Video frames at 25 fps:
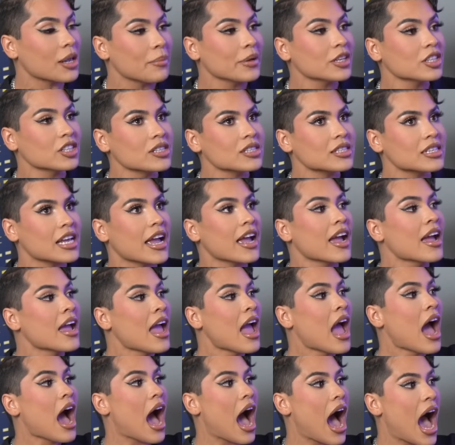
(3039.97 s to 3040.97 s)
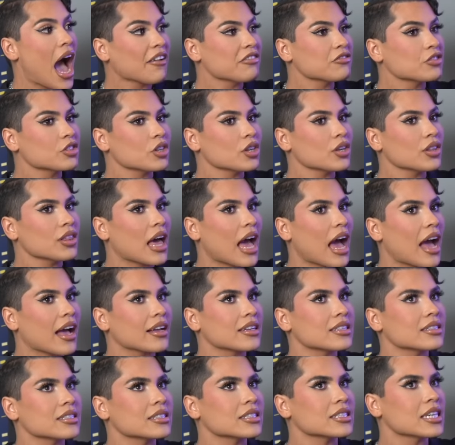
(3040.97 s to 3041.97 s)
Let me just say, after
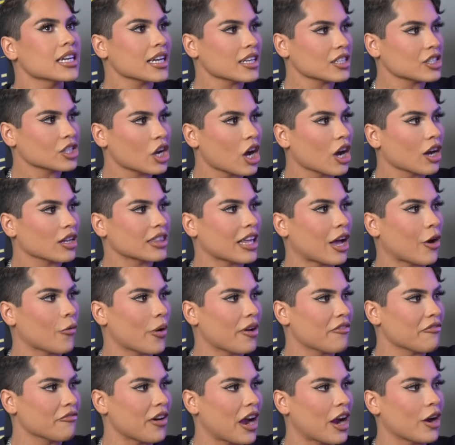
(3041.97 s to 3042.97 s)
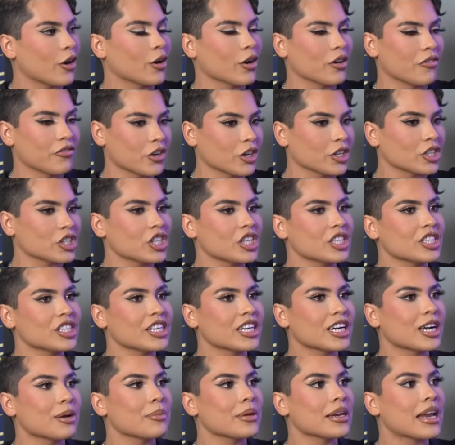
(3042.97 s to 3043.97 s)
that TikTok that went viral of your
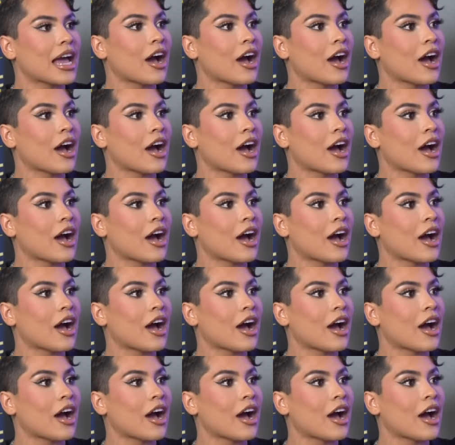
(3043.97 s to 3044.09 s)
chichi coming